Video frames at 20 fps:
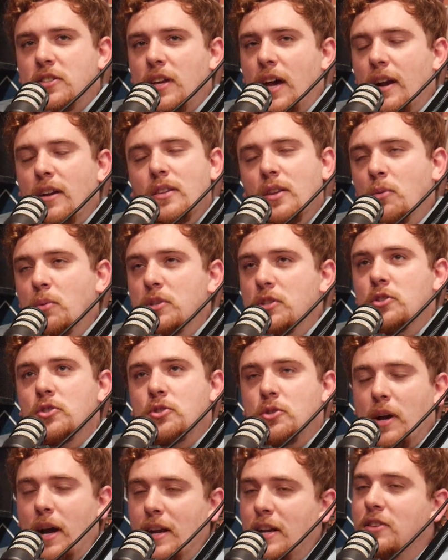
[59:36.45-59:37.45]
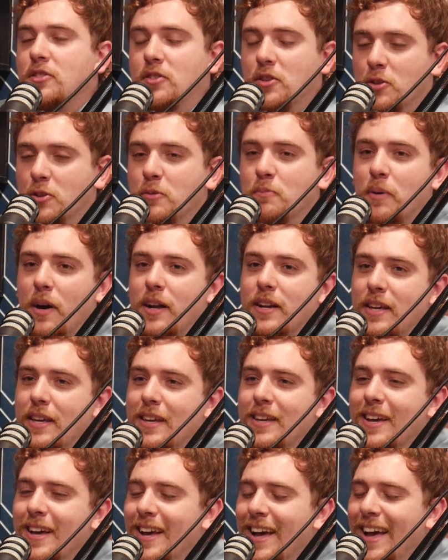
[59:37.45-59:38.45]
I don't know what you're trying to do,
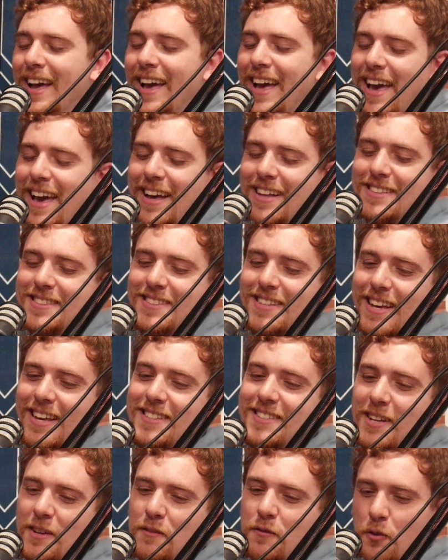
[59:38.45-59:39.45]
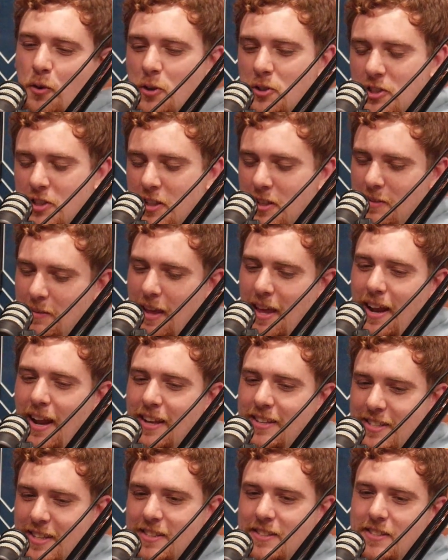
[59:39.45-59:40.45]
buddy. And it's unfortunate. And I
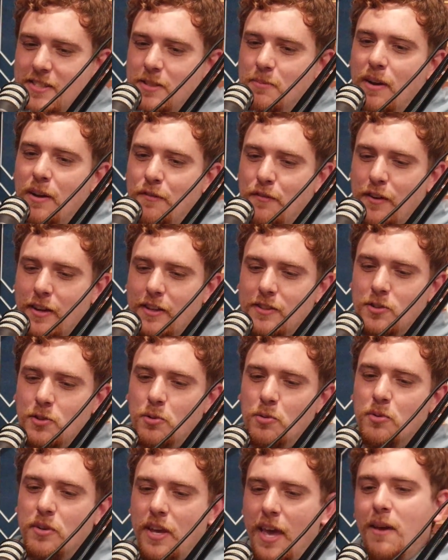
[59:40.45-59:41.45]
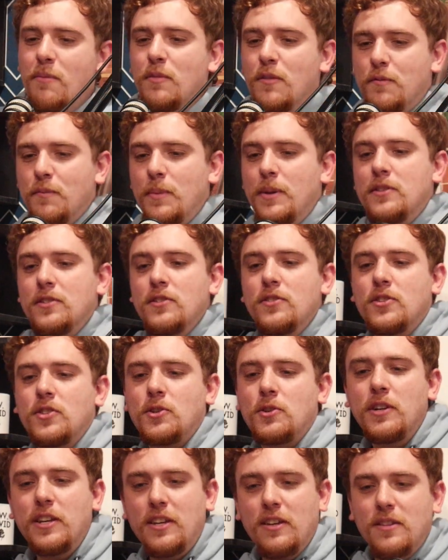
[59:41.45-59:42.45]
said this to my friends who came with me to the
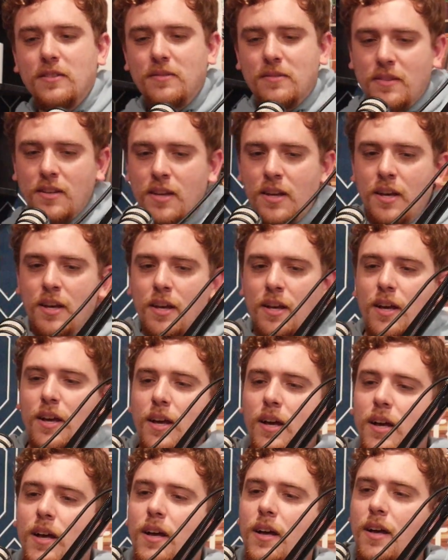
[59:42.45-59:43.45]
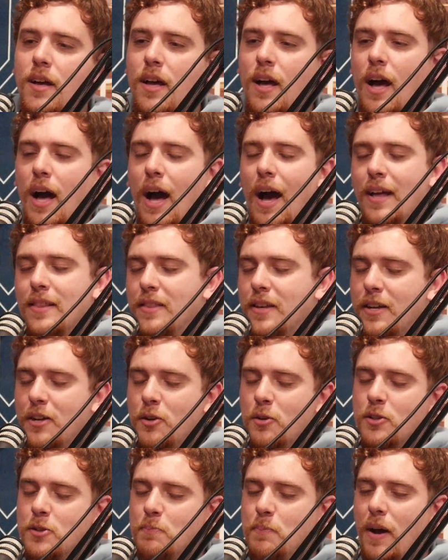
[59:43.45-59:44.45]
screening. I think
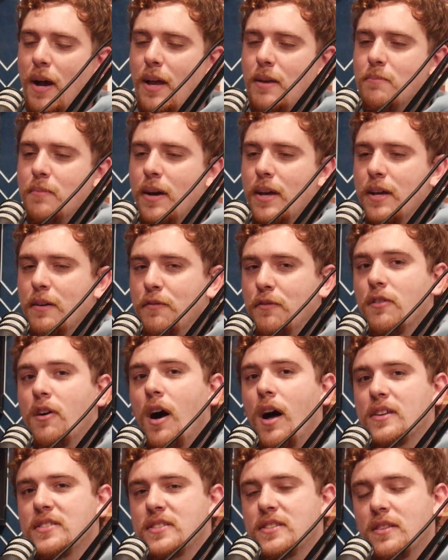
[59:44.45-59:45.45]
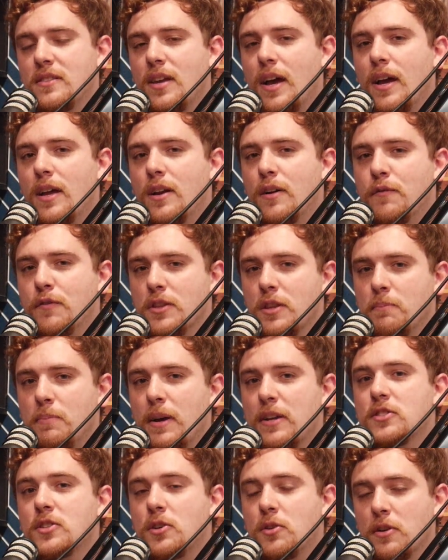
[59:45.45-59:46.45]
Chris Pine might have lost the title for the
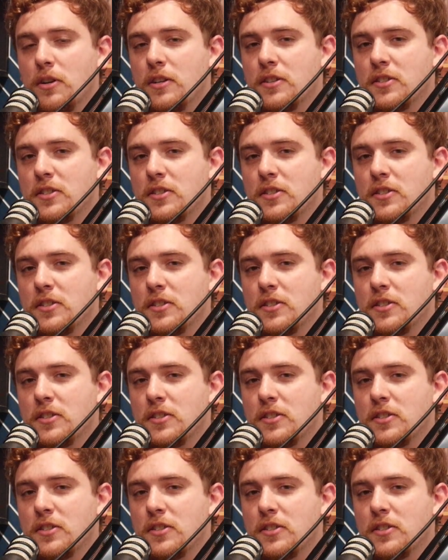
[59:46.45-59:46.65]
best Chris.